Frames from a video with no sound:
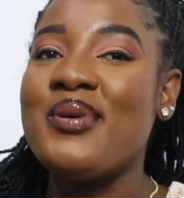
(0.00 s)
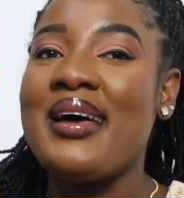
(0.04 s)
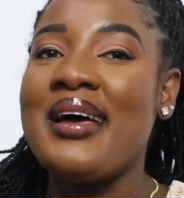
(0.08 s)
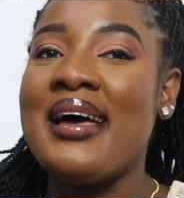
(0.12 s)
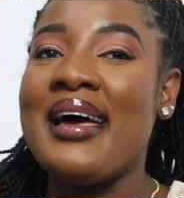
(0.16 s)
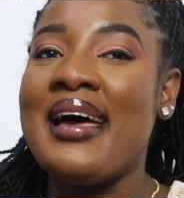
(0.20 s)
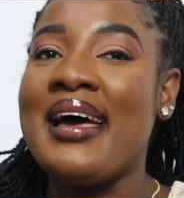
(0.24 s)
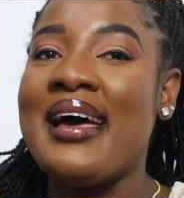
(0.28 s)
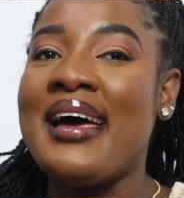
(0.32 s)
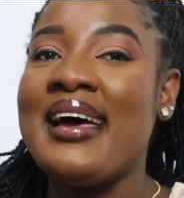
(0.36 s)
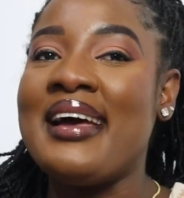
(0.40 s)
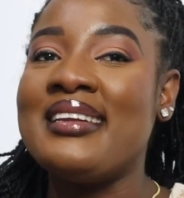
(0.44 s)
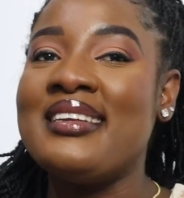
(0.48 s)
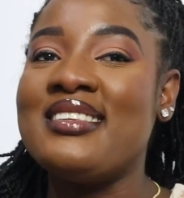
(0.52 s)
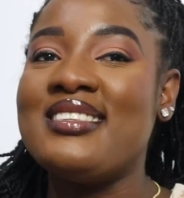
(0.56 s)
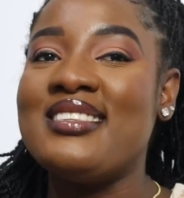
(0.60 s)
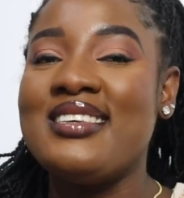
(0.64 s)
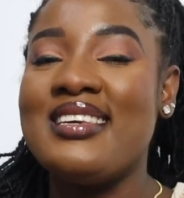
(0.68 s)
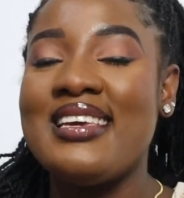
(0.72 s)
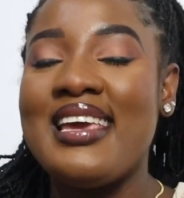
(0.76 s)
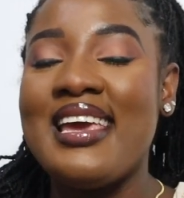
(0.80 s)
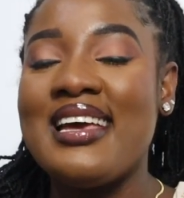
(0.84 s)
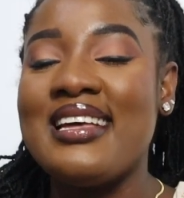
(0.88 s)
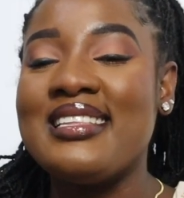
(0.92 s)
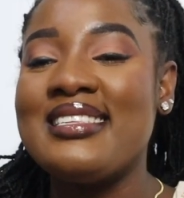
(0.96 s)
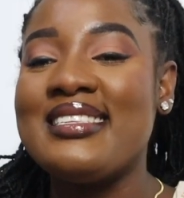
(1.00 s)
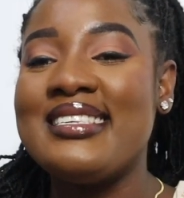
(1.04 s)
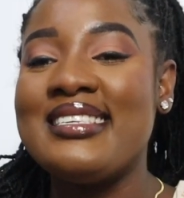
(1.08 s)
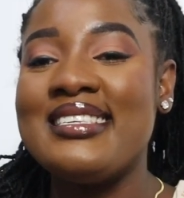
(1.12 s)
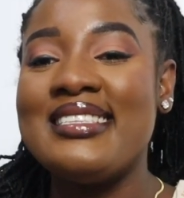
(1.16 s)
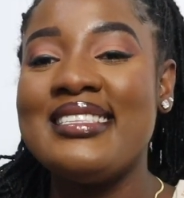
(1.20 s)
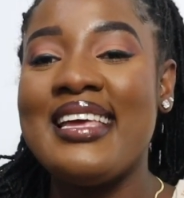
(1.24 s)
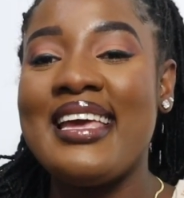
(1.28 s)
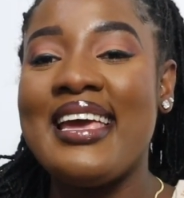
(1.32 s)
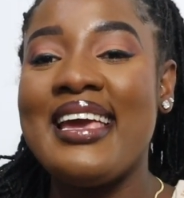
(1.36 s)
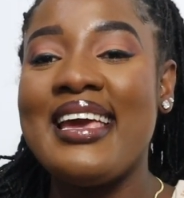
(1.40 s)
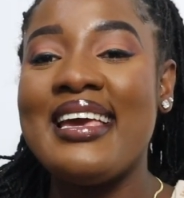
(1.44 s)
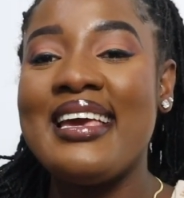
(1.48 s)
And so yeah,
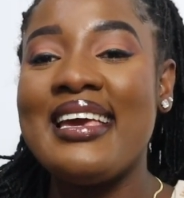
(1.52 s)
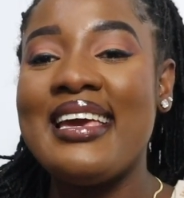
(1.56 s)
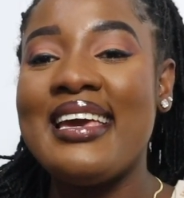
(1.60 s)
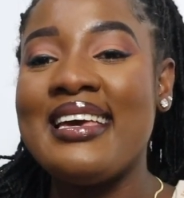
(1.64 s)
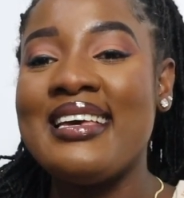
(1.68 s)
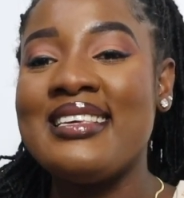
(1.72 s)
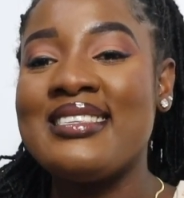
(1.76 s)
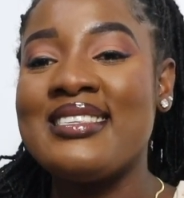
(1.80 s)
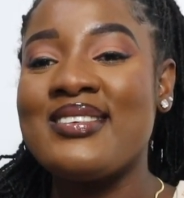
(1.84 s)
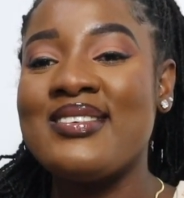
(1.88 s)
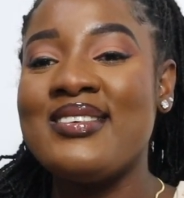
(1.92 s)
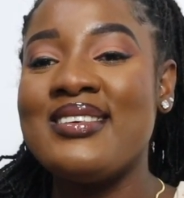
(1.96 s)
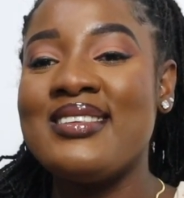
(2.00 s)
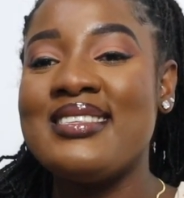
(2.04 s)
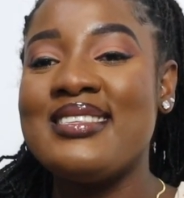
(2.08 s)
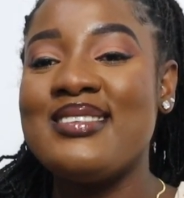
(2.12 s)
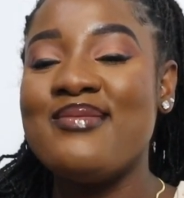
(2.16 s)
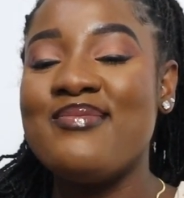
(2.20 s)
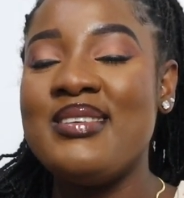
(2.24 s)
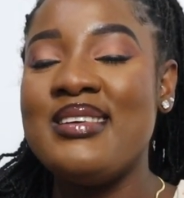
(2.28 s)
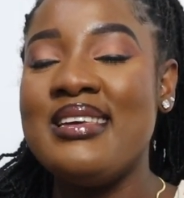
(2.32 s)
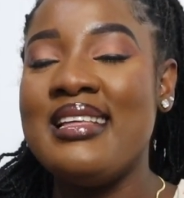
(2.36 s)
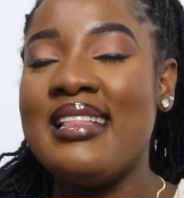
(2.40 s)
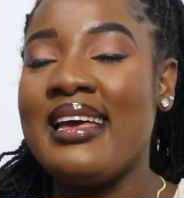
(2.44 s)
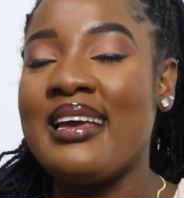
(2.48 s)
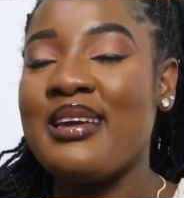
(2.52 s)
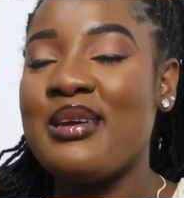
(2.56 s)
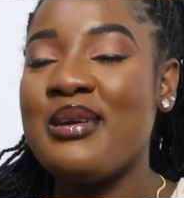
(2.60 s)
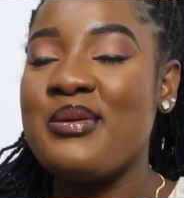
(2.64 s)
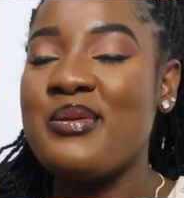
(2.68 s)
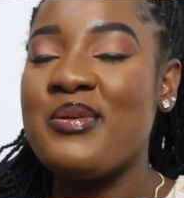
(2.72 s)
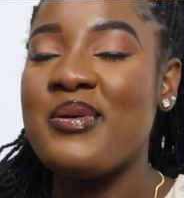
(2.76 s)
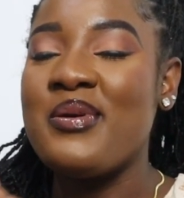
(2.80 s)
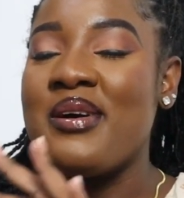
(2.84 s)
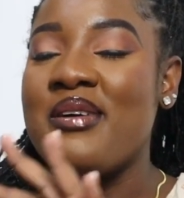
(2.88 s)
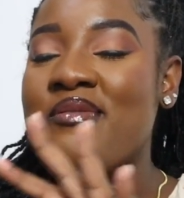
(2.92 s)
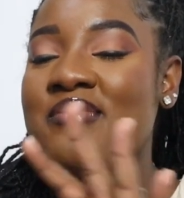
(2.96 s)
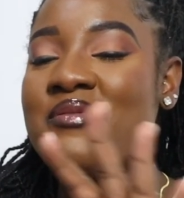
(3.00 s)
today is going to be like, you
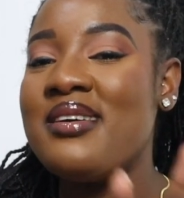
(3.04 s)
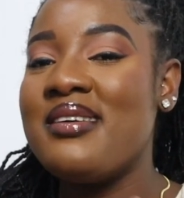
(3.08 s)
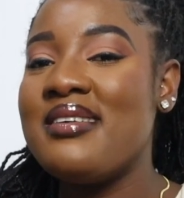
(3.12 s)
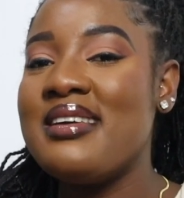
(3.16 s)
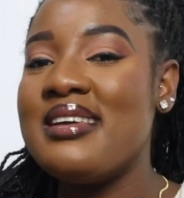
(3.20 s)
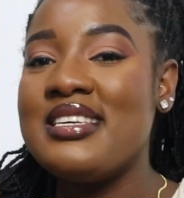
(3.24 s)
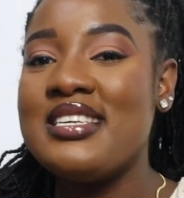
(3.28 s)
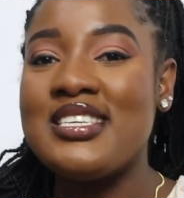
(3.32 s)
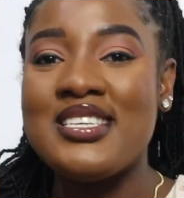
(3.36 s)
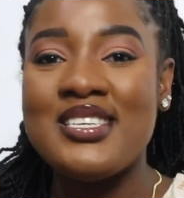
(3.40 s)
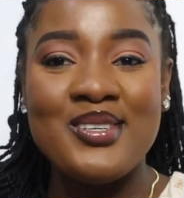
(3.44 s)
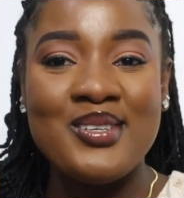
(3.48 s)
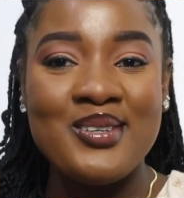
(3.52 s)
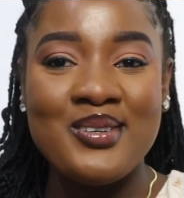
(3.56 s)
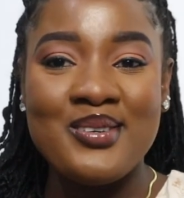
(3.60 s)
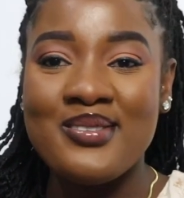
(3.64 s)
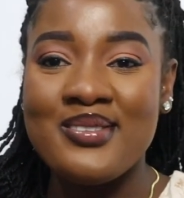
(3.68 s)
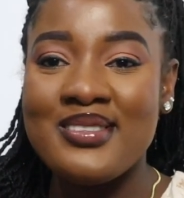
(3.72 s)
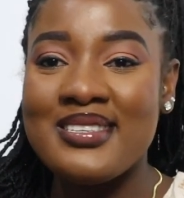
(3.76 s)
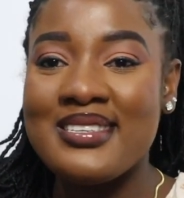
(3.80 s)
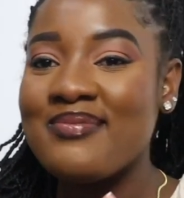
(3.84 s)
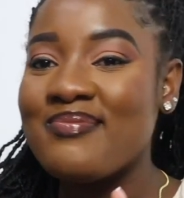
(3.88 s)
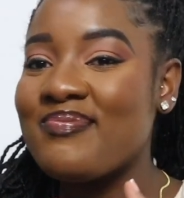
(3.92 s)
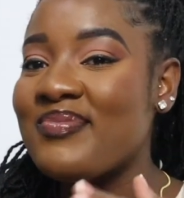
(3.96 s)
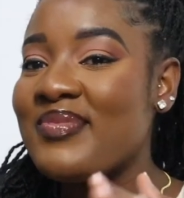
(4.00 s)
know, a very chilled